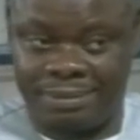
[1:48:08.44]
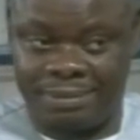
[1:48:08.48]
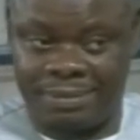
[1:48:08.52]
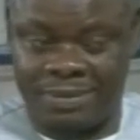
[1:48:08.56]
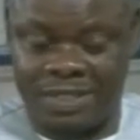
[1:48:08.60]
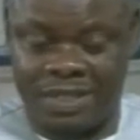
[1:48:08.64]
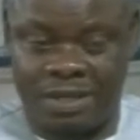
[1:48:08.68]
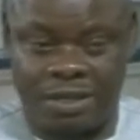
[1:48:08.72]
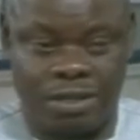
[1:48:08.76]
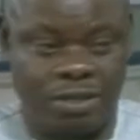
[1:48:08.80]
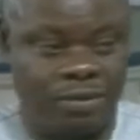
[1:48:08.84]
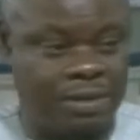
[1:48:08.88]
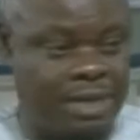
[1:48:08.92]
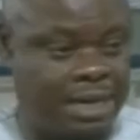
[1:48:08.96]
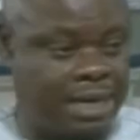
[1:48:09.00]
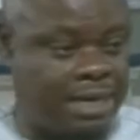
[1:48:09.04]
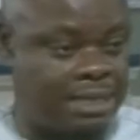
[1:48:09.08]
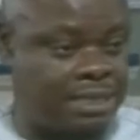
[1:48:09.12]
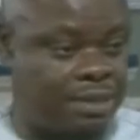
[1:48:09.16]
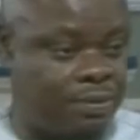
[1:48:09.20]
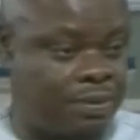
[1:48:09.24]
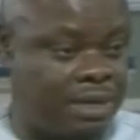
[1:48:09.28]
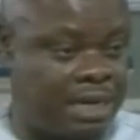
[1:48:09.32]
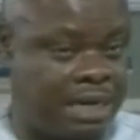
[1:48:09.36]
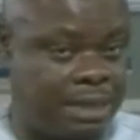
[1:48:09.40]
Oh, you don't
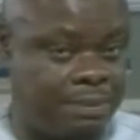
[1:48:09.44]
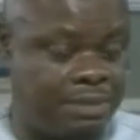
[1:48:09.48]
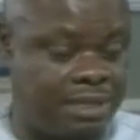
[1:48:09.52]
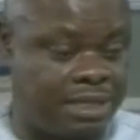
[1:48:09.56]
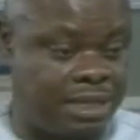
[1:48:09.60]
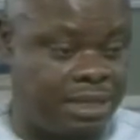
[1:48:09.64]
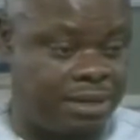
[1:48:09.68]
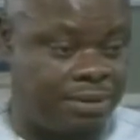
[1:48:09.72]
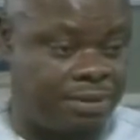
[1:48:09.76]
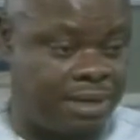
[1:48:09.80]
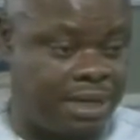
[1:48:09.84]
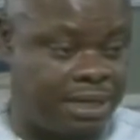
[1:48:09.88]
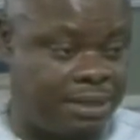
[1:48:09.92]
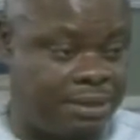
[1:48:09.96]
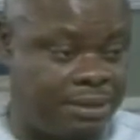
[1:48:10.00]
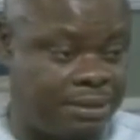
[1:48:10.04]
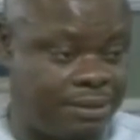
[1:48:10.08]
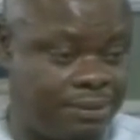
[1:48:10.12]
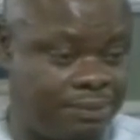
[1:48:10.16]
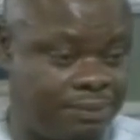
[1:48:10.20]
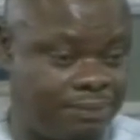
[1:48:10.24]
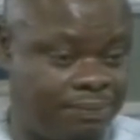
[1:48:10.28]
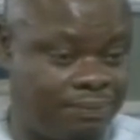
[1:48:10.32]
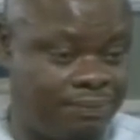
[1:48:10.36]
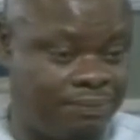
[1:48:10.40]
understand what I'm saying, right?
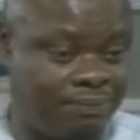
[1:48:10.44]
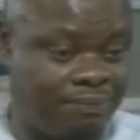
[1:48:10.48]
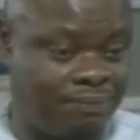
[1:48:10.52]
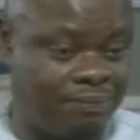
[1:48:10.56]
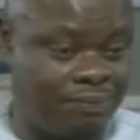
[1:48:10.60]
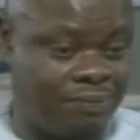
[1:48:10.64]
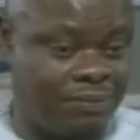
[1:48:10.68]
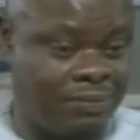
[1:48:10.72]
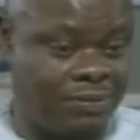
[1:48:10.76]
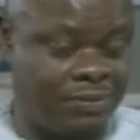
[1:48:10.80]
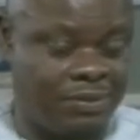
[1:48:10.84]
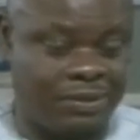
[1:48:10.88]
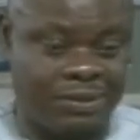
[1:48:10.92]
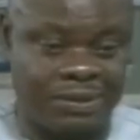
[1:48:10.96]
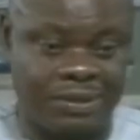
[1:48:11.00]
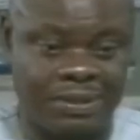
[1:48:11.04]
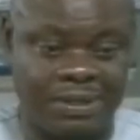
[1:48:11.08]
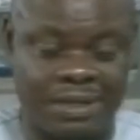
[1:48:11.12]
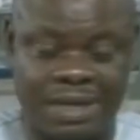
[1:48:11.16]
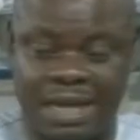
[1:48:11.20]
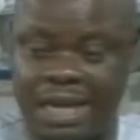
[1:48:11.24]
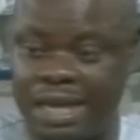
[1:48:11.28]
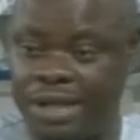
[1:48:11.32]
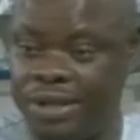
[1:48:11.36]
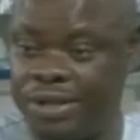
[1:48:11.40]

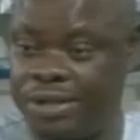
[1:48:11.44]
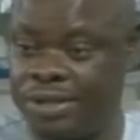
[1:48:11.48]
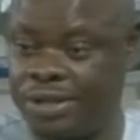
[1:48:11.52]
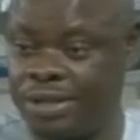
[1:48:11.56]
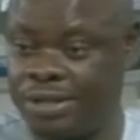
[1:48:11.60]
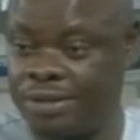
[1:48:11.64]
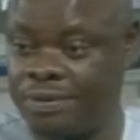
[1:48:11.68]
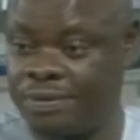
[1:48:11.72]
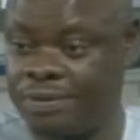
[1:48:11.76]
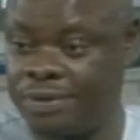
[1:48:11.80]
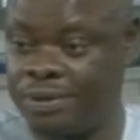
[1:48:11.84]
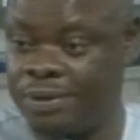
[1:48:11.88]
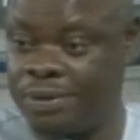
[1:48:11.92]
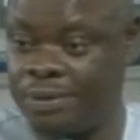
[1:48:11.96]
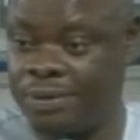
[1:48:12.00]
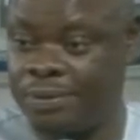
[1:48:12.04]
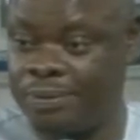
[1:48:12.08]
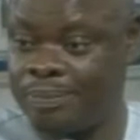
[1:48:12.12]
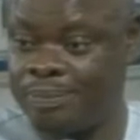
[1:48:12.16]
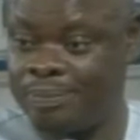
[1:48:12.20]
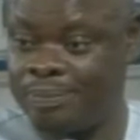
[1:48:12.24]
Are you here or you've gone home?